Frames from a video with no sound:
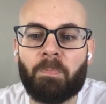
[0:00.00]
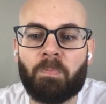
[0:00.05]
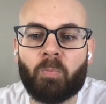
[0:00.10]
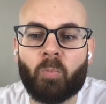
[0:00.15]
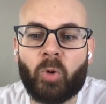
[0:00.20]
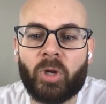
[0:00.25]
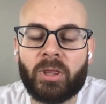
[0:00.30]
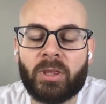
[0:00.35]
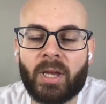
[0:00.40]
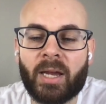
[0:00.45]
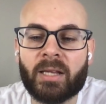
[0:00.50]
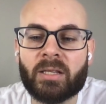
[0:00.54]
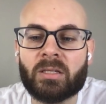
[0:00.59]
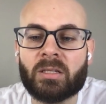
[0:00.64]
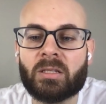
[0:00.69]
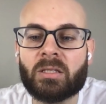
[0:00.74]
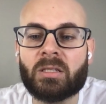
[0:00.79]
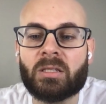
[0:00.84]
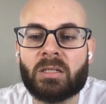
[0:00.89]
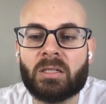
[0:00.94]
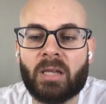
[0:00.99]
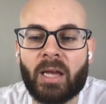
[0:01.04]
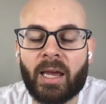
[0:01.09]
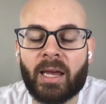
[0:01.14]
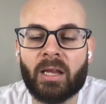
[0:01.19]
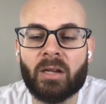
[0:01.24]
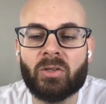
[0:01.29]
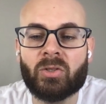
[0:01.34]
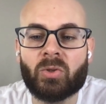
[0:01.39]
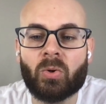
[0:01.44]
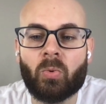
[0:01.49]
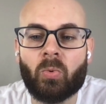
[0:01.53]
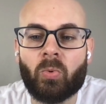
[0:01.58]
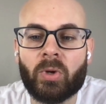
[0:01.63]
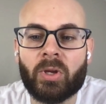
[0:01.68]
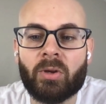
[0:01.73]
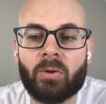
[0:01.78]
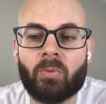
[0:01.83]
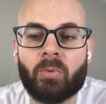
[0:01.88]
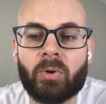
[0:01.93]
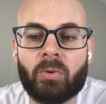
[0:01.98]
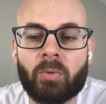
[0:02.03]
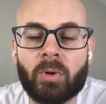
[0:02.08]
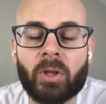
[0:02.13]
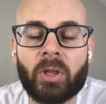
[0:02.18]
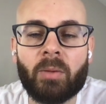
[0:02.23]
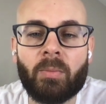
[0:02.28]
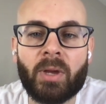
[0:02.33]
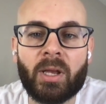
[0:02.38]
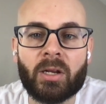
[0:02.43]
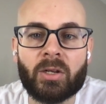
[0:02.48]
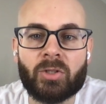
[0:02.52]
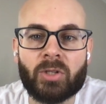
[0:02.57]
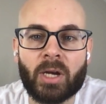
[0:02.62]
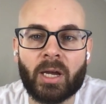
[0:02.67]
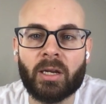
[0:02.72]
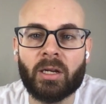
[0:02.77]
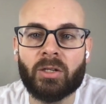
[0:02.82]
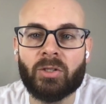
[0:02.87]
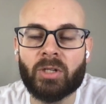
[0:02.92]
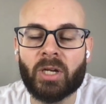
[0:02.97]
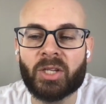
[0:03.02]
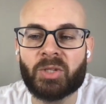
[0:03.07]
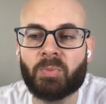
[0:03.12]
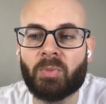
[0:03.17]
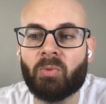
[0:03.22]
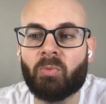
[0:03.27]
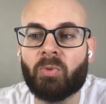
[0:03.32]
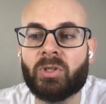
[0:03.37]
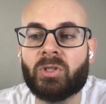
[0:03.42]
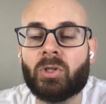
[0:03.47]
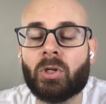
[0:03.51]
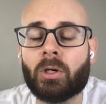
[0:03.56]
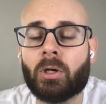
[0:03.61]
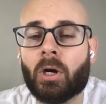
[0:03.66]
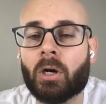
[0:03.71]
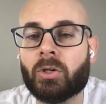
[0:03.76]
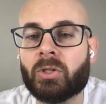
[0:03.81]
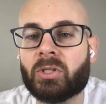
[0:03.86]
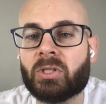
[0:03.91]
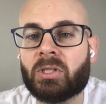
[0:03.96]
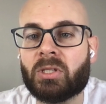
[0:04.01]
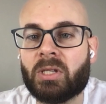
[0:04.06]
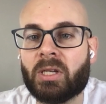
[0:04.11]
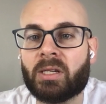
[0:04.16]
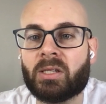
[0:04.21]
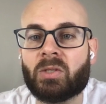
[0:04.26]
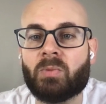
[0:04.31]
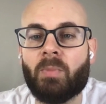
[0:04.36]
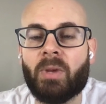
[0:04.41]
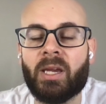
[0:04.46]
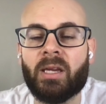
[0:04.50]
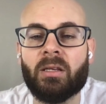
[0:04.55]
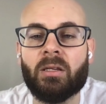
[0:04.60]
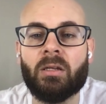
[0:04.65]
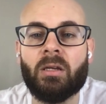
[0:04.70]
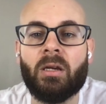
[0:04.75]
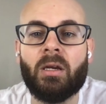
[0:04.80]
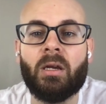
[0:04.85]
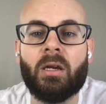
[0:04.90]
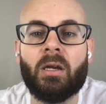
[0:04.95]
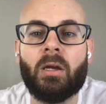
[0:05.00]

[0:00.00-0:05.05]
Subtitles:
With that said, so we really made a giant adjustment. We took our six main